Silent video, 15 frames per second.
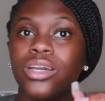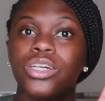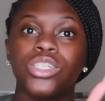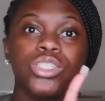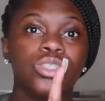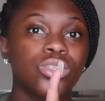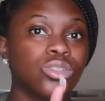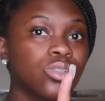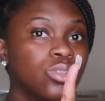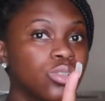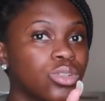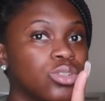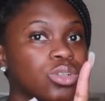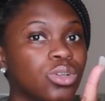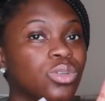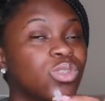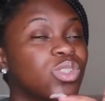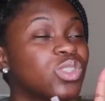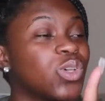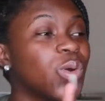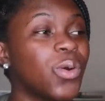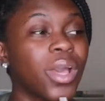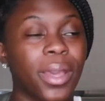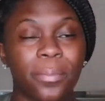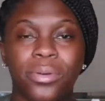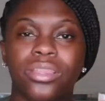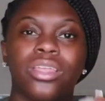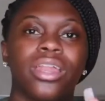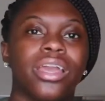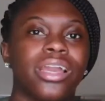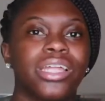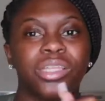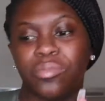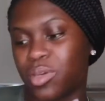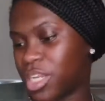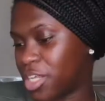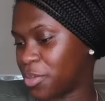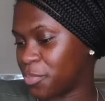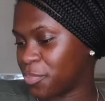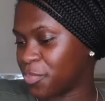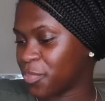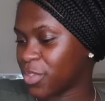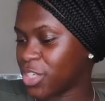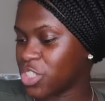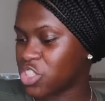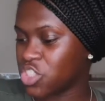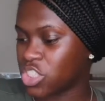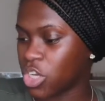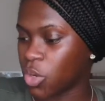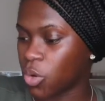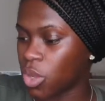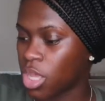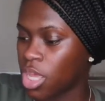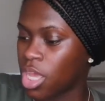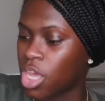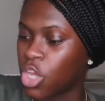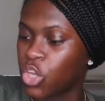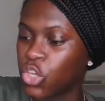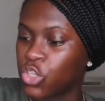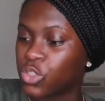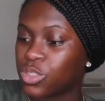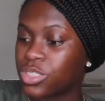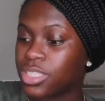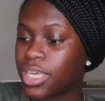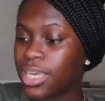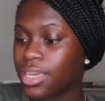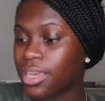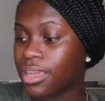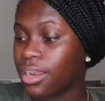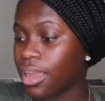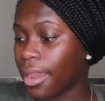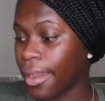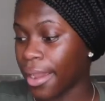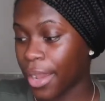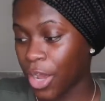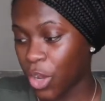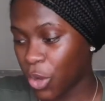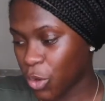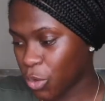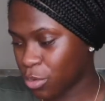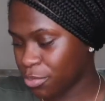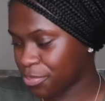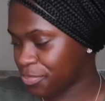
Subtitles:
so happy that I got the medium. So you take it out,